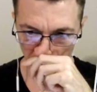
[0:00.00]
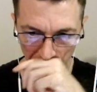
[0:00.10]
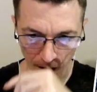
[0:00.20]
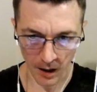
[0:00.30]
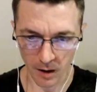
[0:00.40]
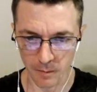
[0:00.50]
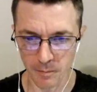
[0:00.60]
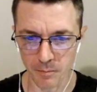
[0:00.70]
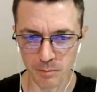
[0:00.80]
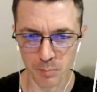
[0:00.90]

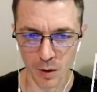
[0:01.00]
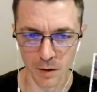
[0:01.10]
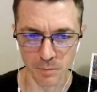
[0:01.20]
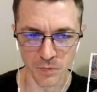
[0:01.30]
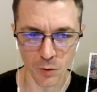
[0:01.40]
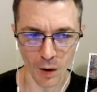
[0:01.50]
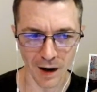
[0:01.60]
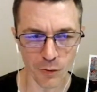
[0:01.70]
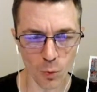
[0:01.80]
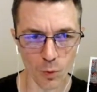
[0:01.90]
But you
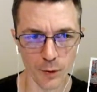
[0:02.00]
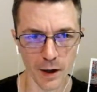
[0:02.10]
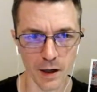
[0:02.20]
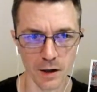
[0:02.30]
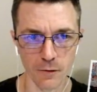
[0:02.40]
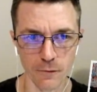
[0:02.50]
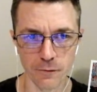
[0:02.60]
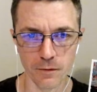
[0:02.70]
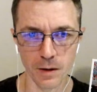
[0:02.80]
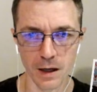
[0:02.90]
either want to have
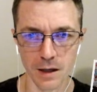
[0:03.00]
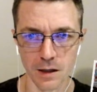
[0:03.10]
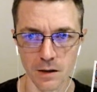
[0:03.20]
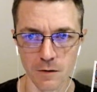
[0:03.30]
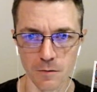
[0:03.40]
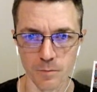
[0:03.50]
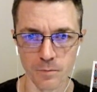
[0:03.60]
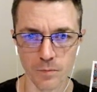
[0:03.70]
a